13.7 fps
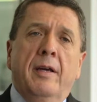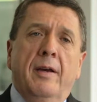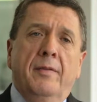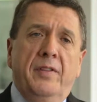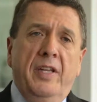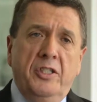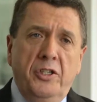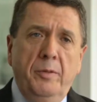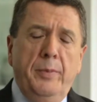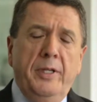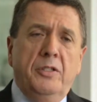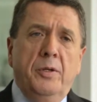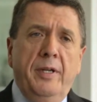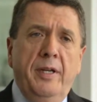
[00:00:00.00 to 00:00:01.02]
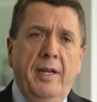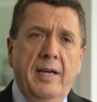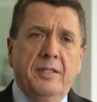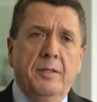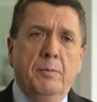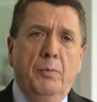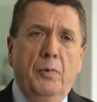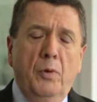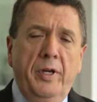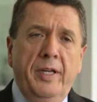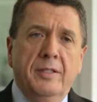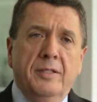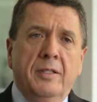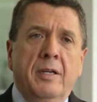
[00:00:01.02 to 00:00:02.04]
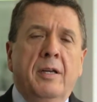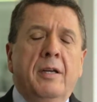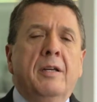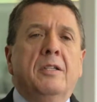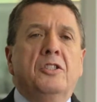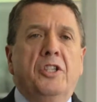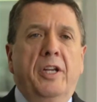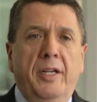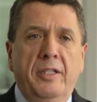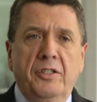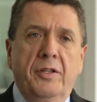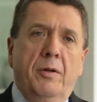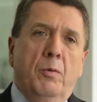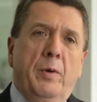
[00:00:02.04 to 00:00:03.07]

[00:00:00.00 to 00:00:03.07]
If they should be treated as employees, change the